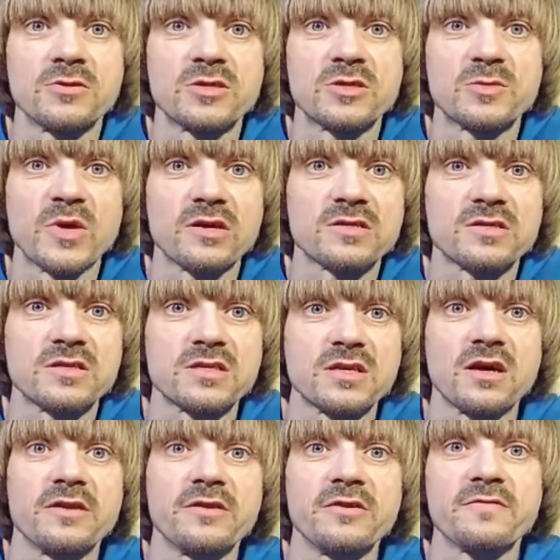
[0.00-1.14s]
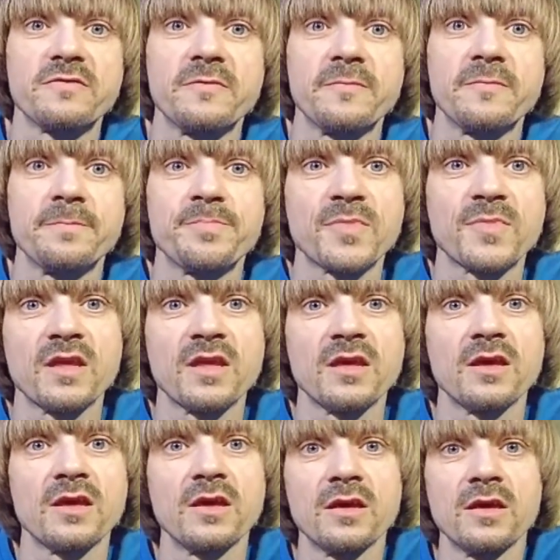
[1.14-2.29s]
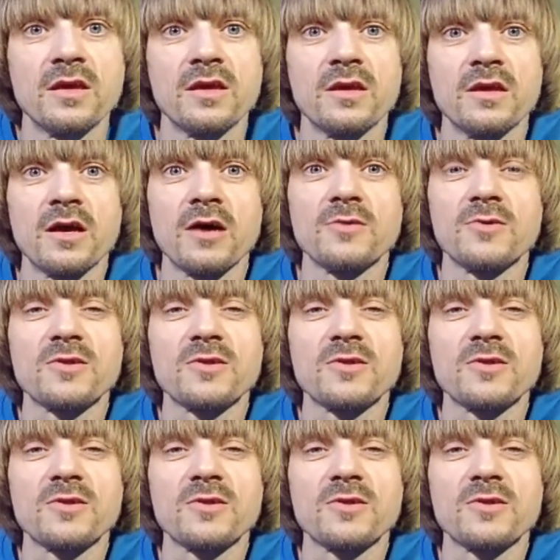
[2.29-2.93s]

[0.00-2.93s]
True Speaker says hi, Niffer. I'll